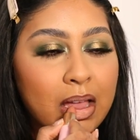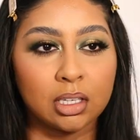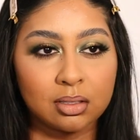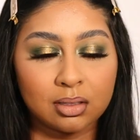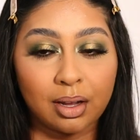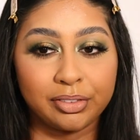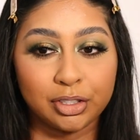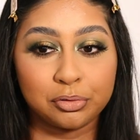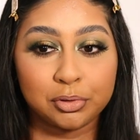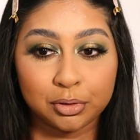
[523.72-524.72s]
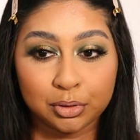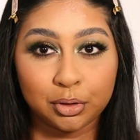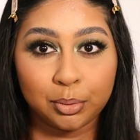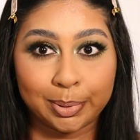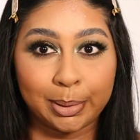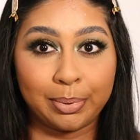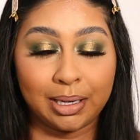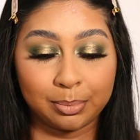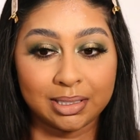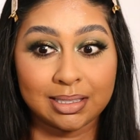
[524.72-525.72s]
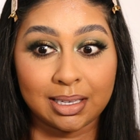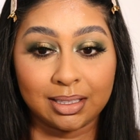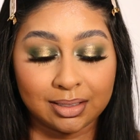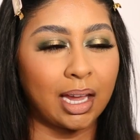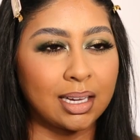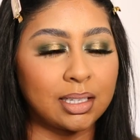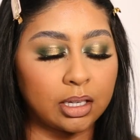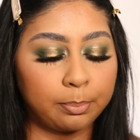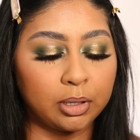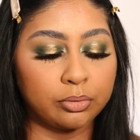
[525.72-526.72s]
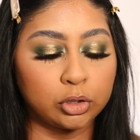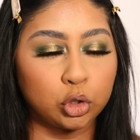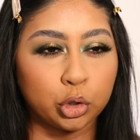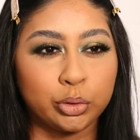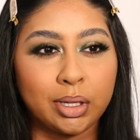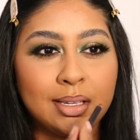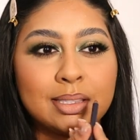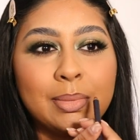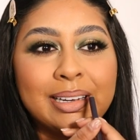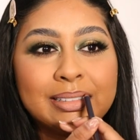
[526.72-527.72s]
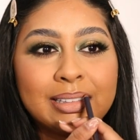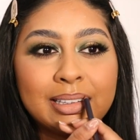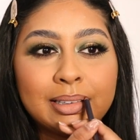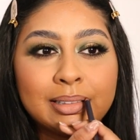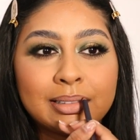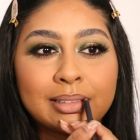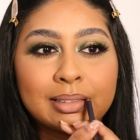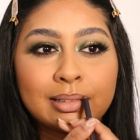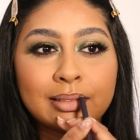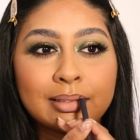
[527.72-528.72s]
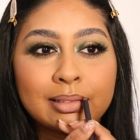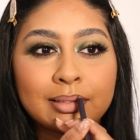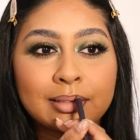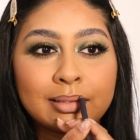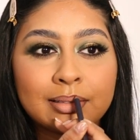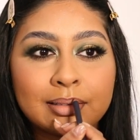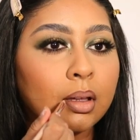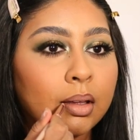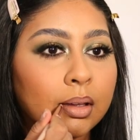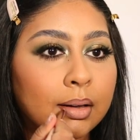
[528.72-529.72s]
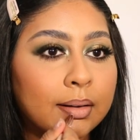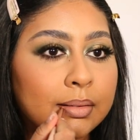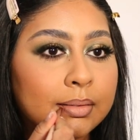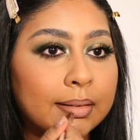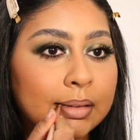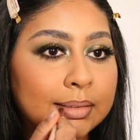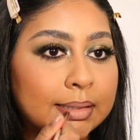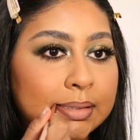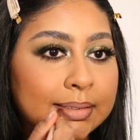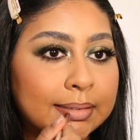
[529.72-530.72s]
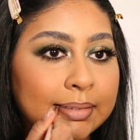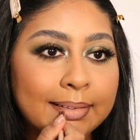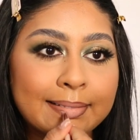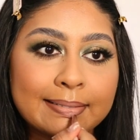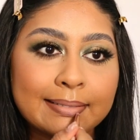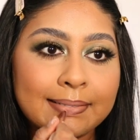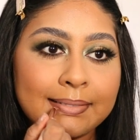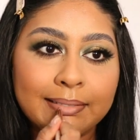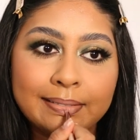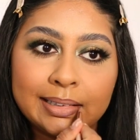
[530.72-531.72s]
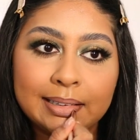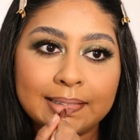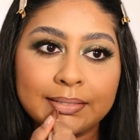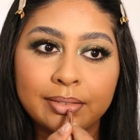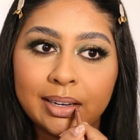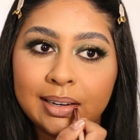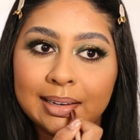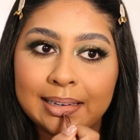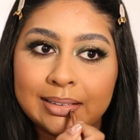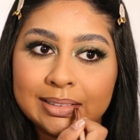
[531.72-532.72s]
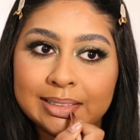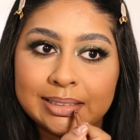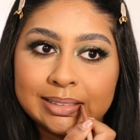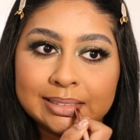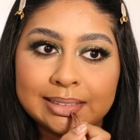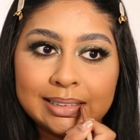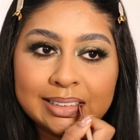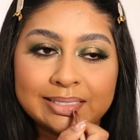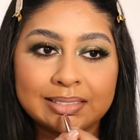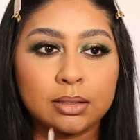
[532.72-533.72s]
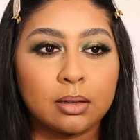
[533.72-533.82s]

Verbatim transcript: This stuff is super pigmented. It has, like, a bit of a chalky smell, though. I kind of want to just do like a really defined contour lip.